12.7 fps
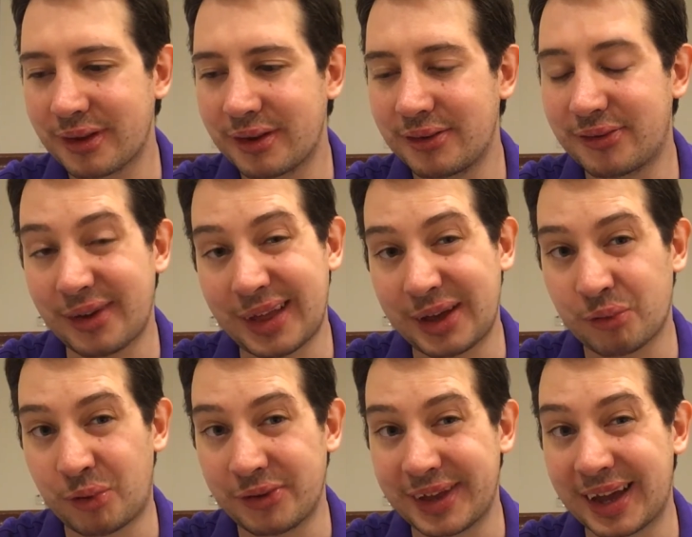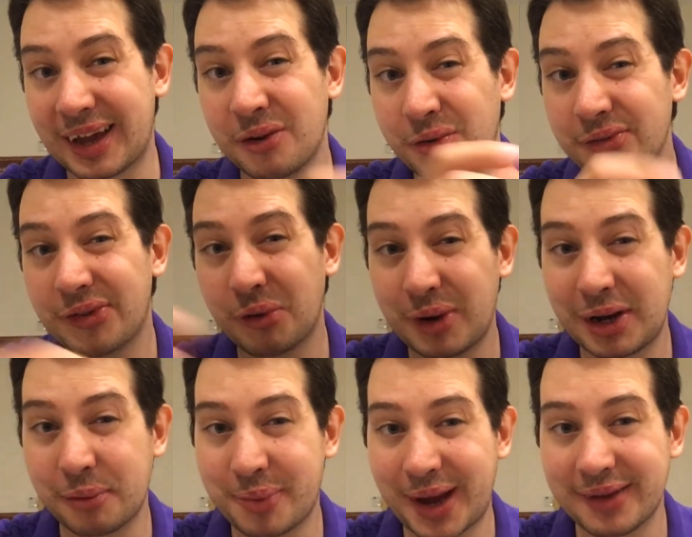So that's one thing. And also, when
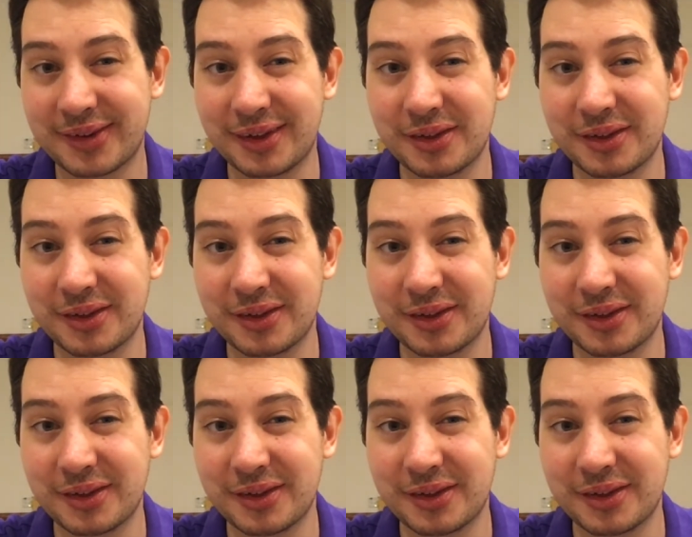you're passing